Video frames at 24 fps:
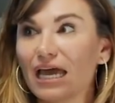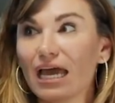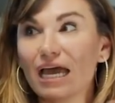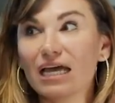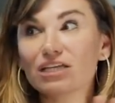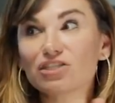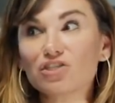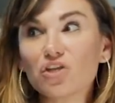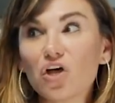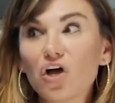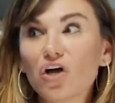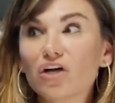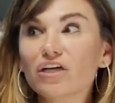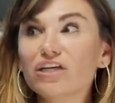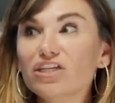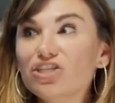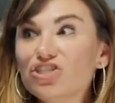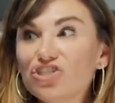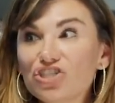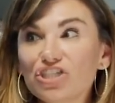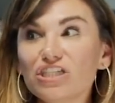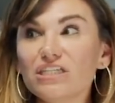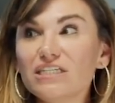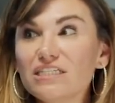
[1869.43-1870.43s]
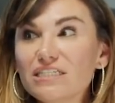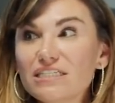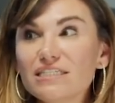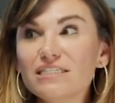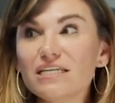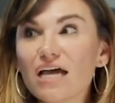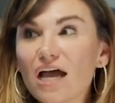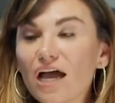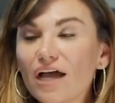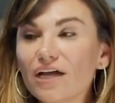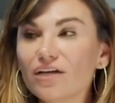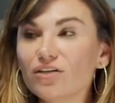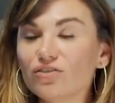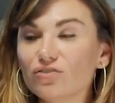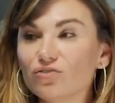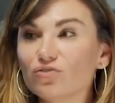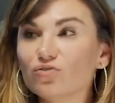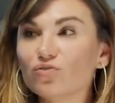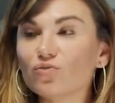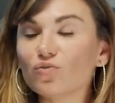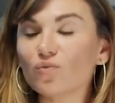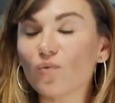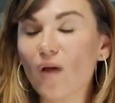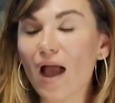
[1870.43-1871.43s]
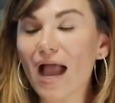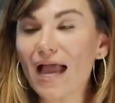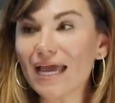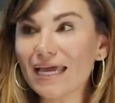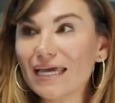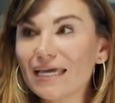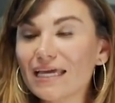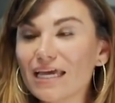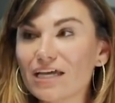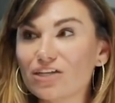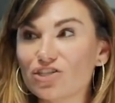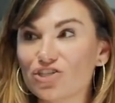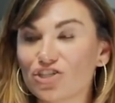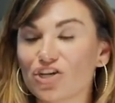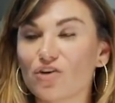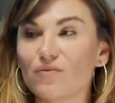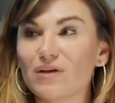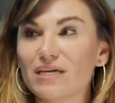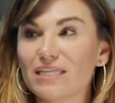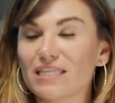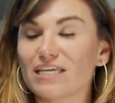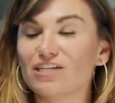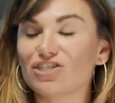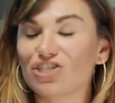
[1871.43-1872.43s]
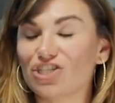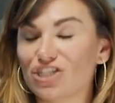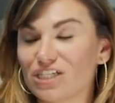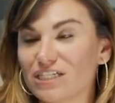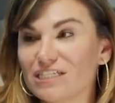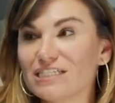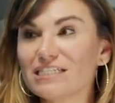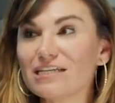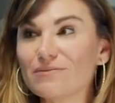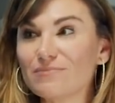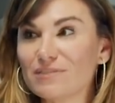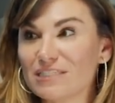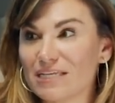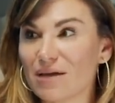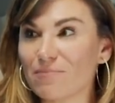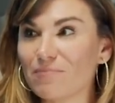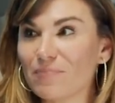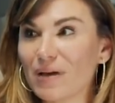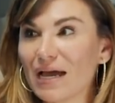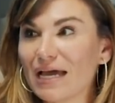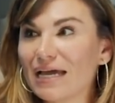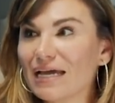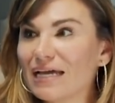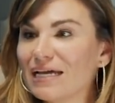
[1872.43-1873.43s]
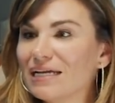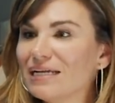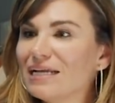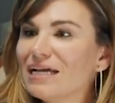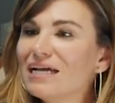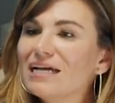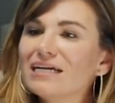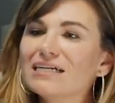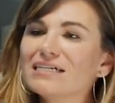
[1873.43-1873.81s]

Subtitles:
as long as she's not crying and showing that she is upset by it,